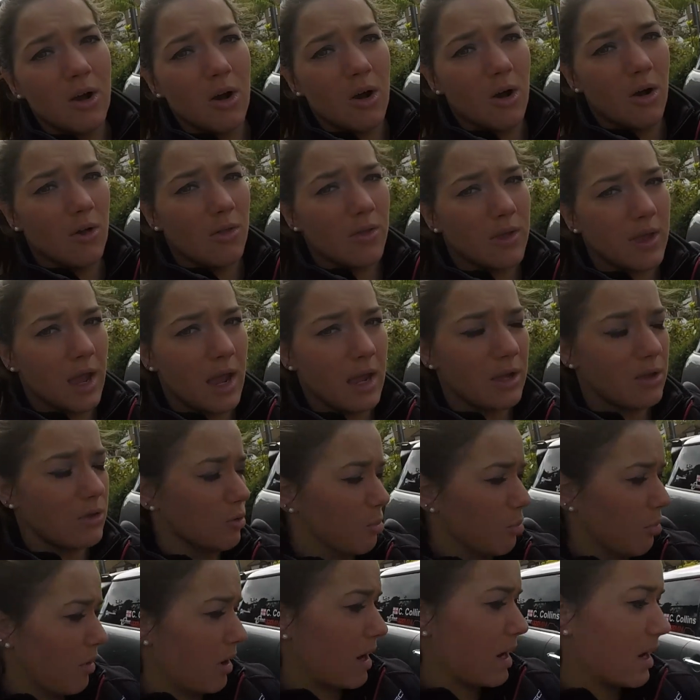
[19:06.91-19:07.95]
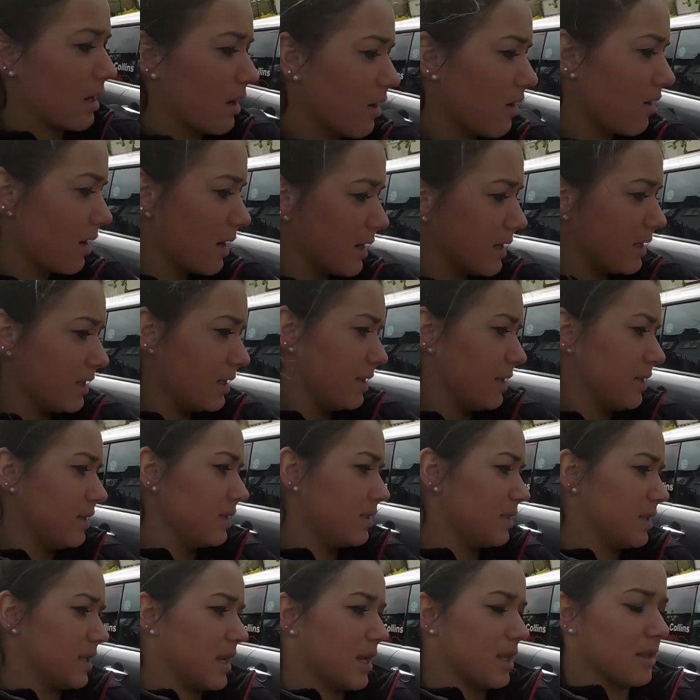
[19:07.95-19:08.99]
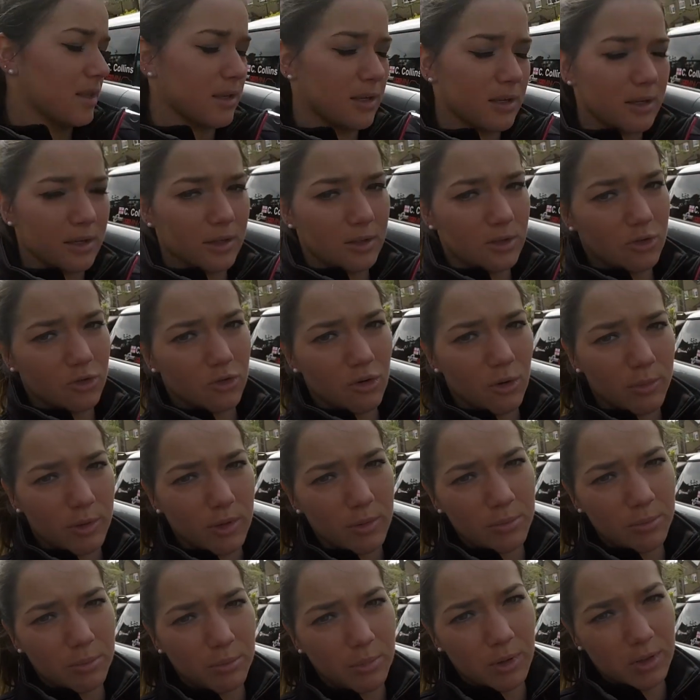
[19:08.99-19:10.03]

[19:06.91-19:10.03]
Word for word: on the actual brake line to get the to drop the